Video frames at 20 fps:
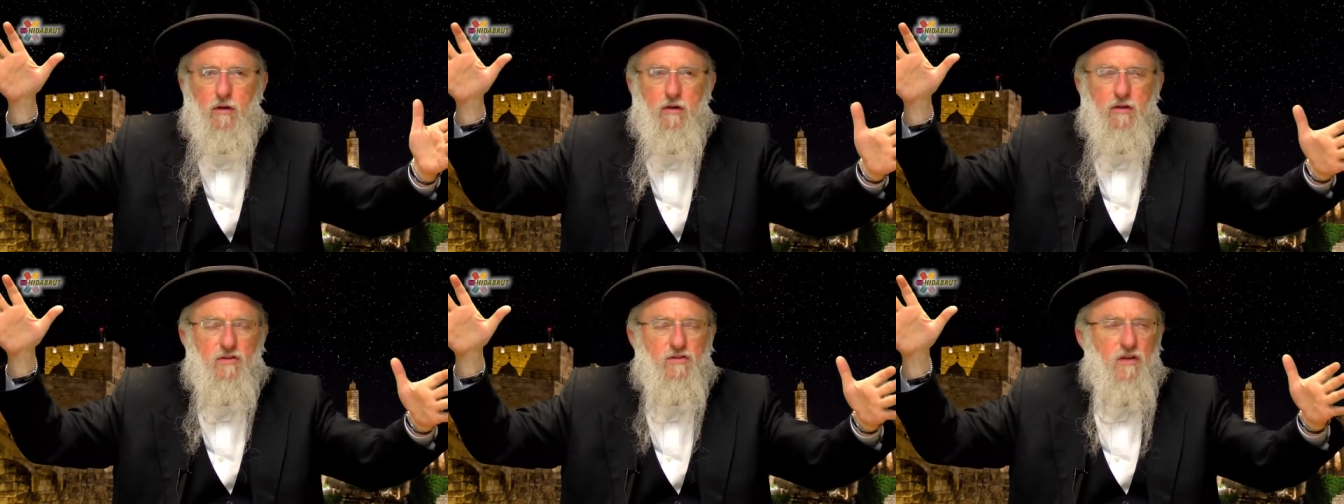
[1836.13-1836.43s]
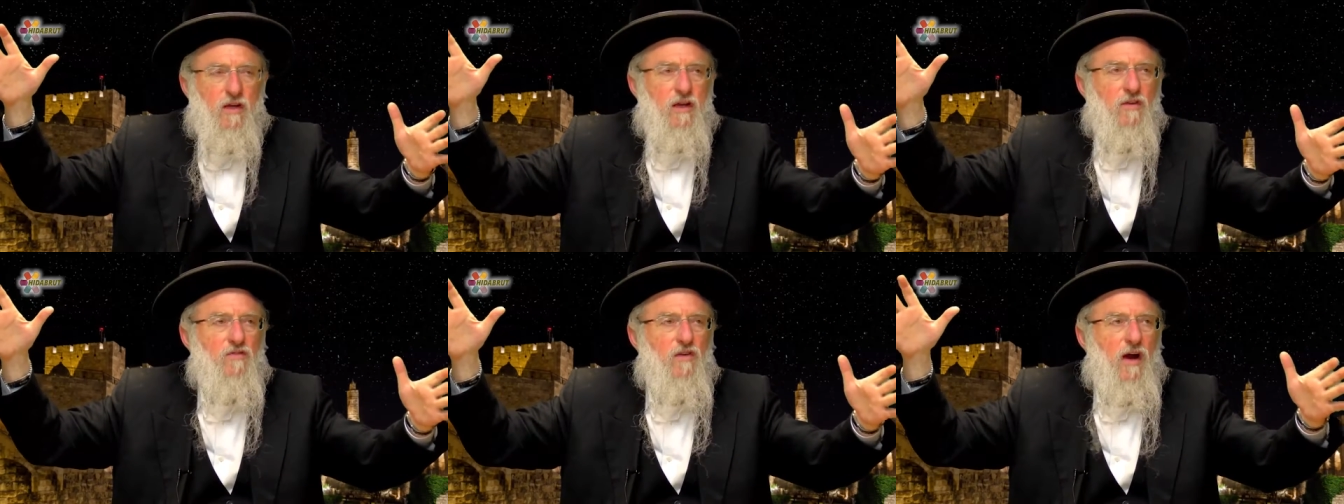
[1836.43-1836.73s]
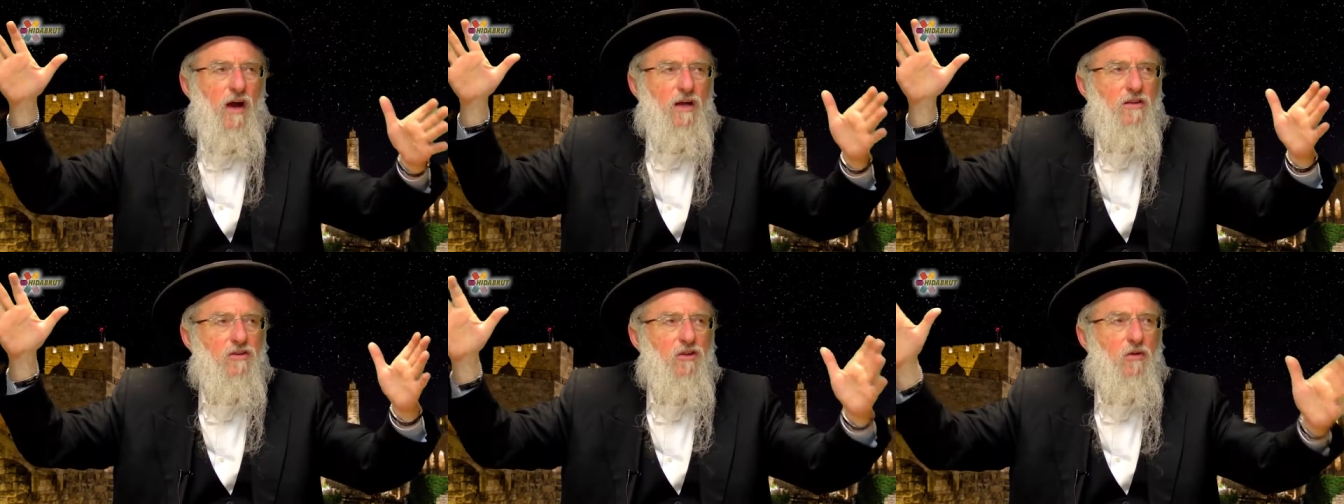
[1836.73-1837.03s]
and he said, if
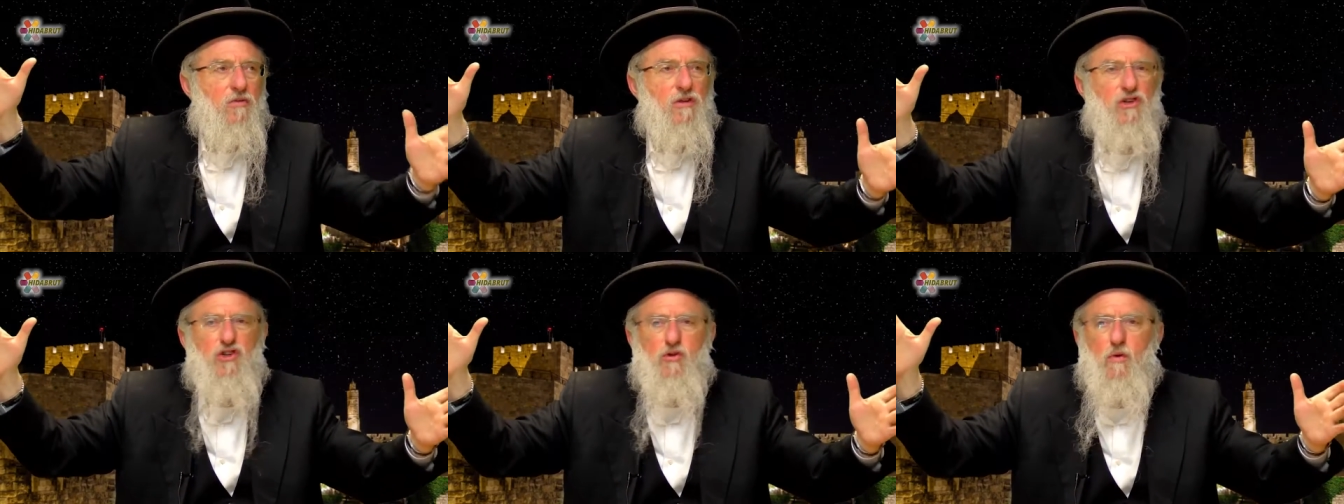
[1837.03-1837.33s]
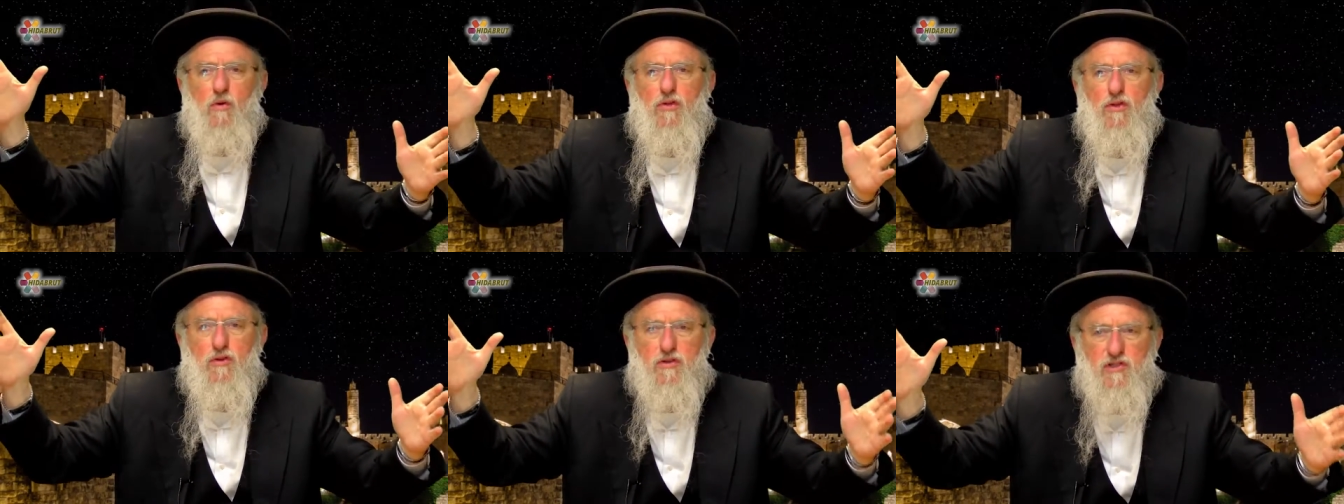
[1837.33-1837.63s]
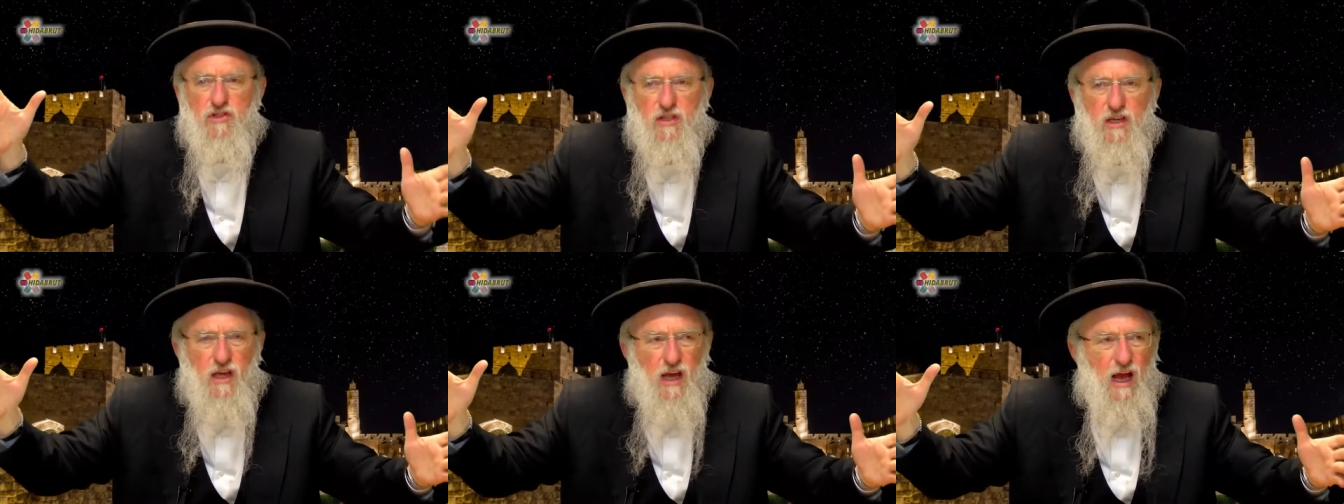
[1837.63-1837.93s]
I had known that you were
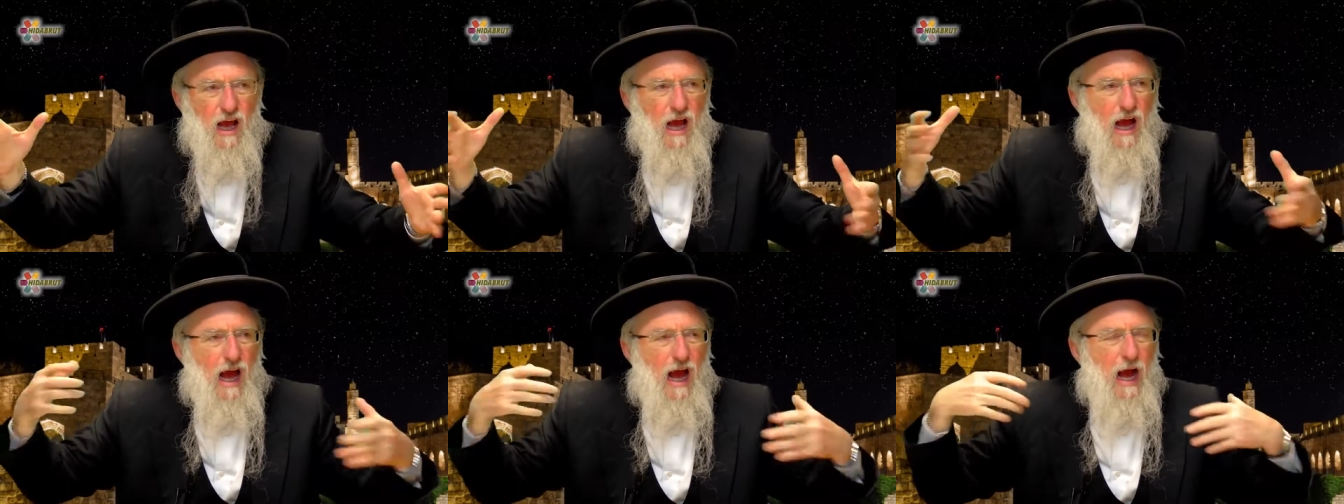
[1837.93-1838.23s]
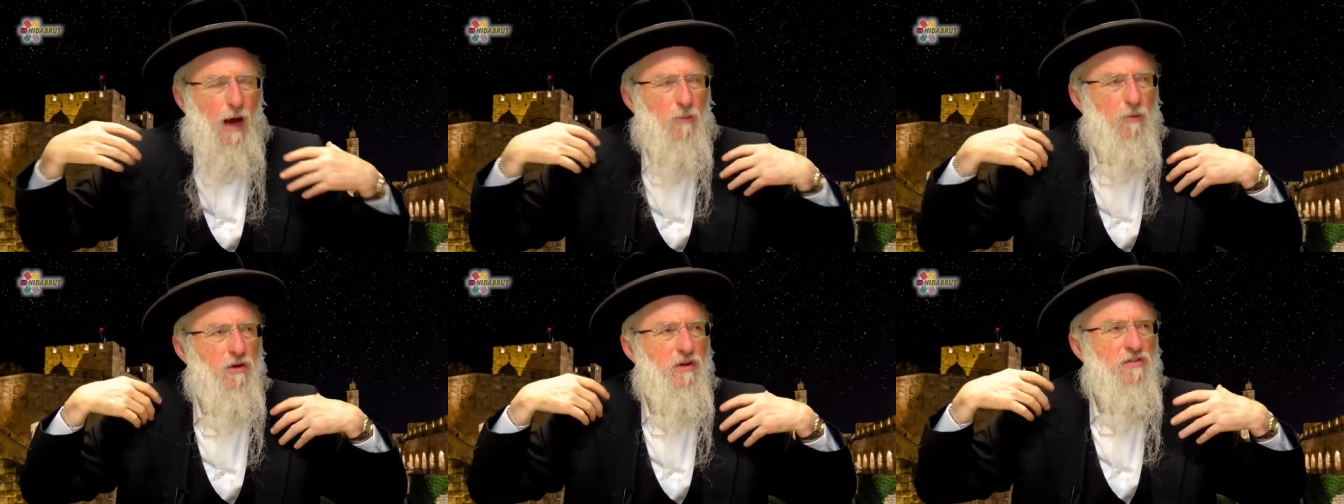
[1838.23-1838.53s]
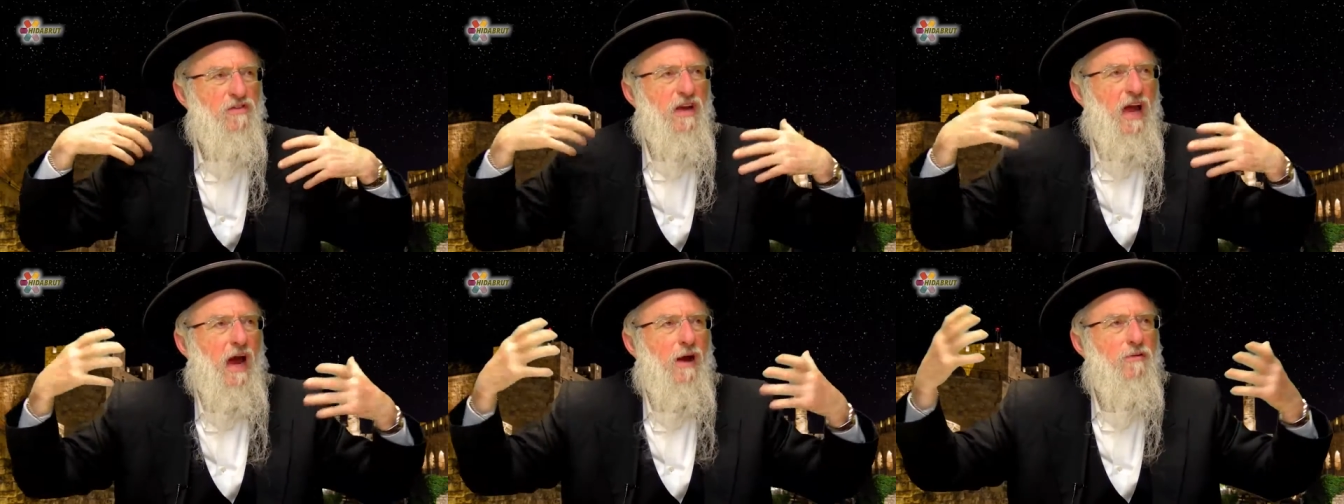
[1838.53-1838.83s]
thirsty, I would
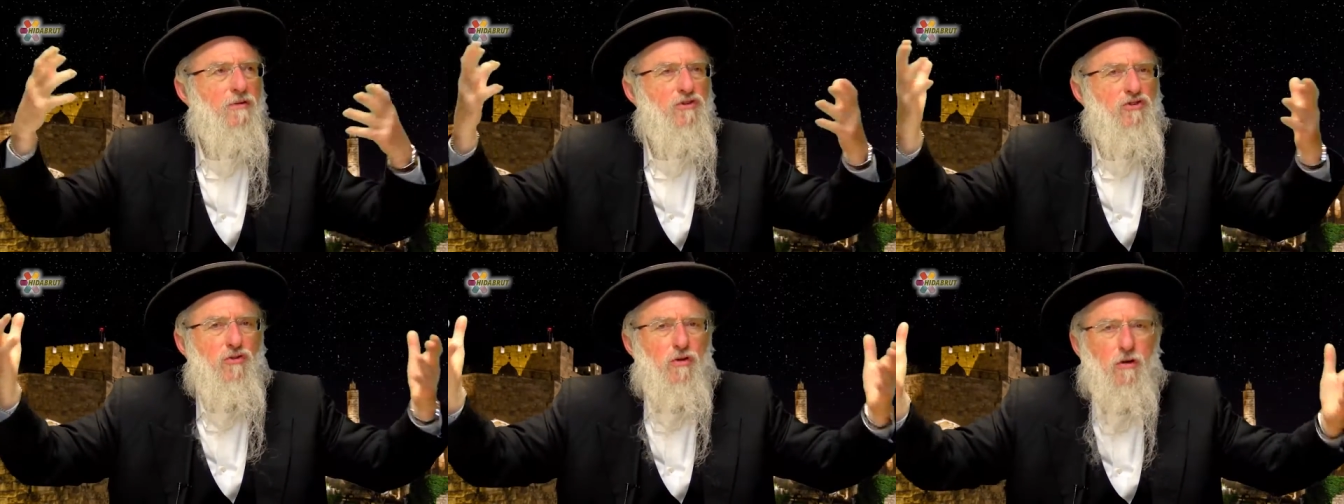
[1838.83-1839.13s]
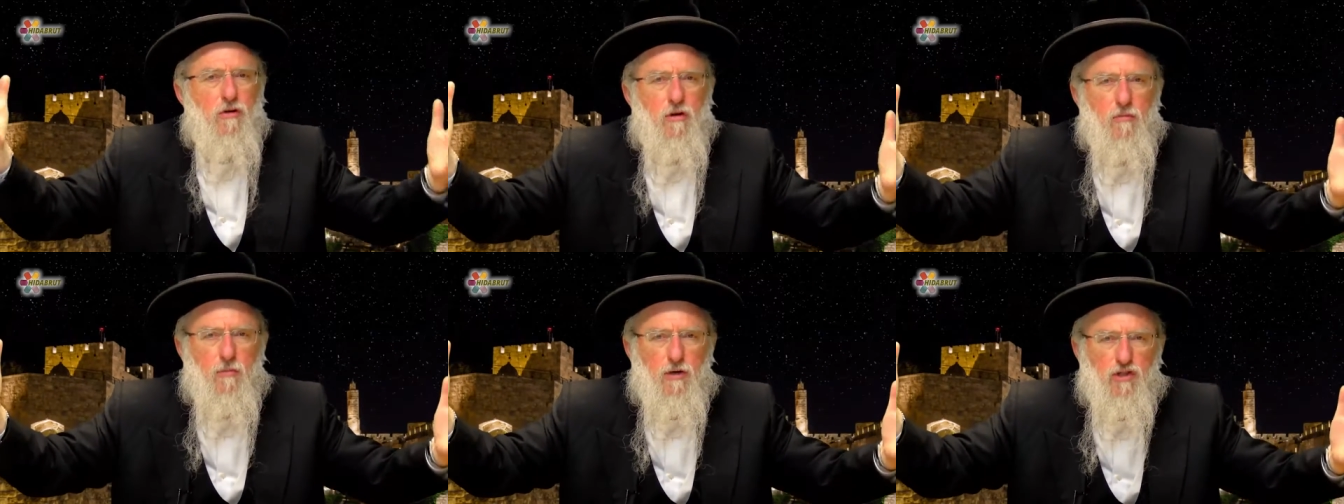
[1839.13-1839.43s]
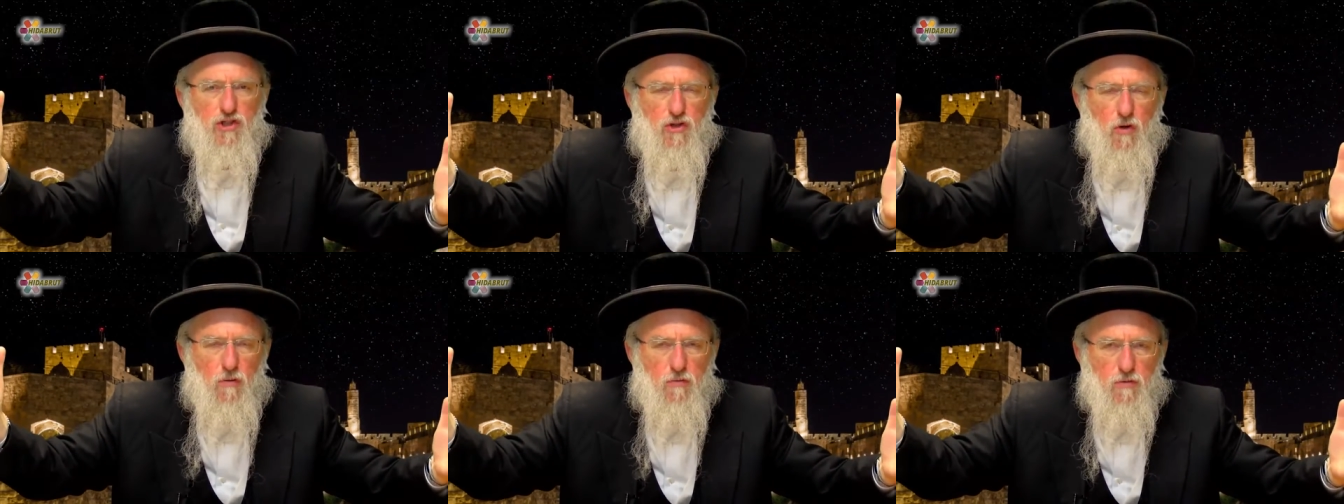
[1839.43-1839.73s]
have carried you here on my
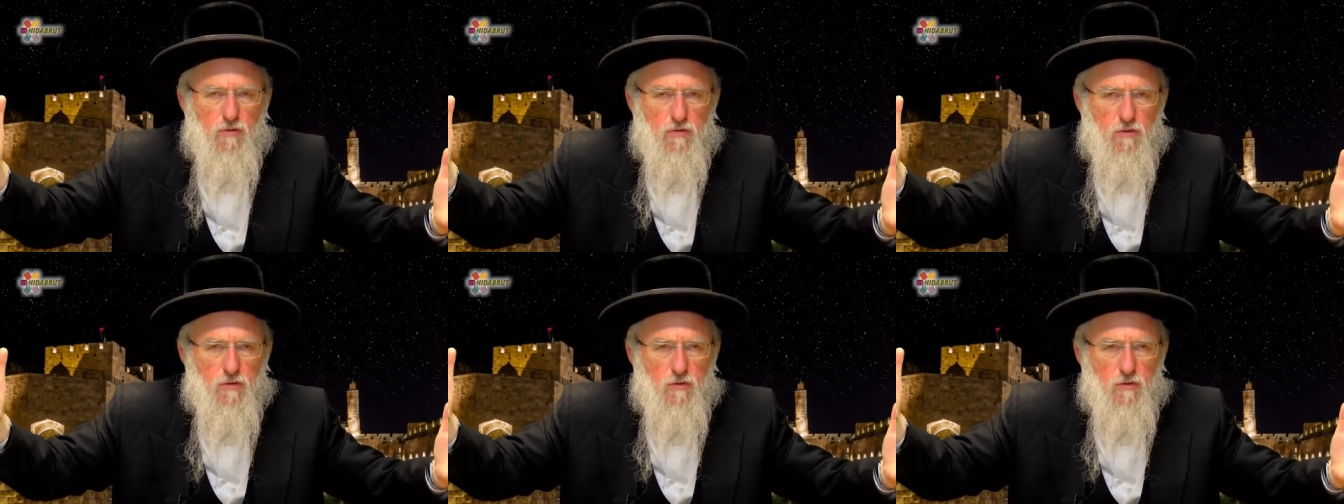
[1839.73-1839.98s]
shoulders.